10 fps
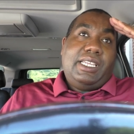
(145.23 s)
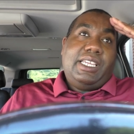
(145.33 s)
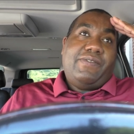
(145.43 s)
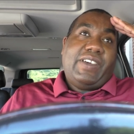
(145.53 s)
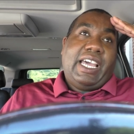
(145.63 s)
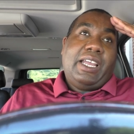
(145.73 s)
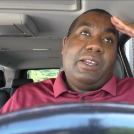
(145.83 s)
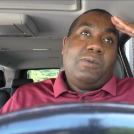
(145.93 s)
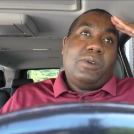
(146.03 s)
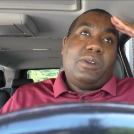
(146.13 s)
If
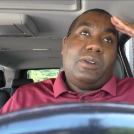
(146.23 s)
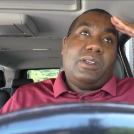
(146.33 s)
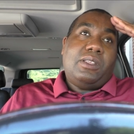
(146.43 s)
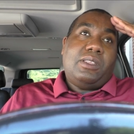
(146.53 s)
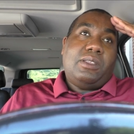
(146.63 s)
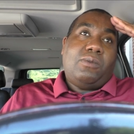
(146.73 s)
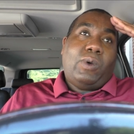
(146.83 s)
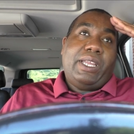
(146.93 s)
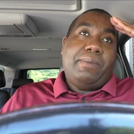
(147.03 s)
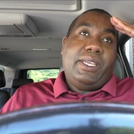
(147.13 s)
I were the, the, the
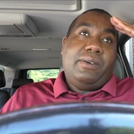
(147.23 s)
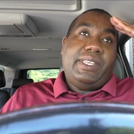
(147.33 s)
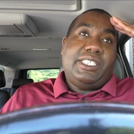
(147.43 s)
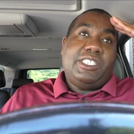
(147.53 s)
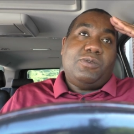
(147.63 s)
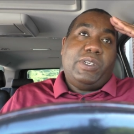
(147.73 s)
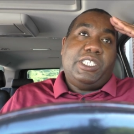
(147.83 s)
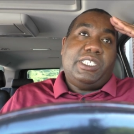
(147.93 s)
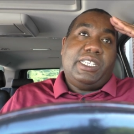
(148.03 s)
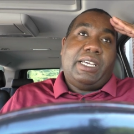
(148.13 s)
white male in that
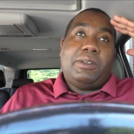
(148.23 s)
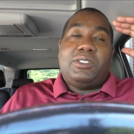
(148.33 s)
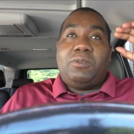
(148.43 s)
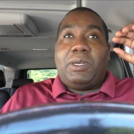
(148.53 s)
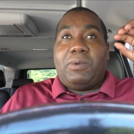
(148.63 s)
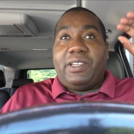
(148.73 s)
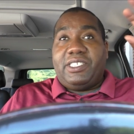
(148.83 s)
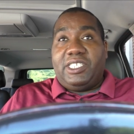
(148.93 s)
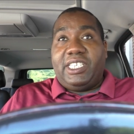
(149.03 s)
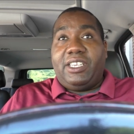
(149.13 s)
situation, I would have told my wife,
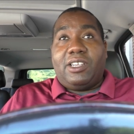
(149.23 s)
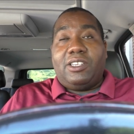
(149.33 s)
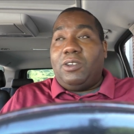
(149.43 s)
just stay in the car.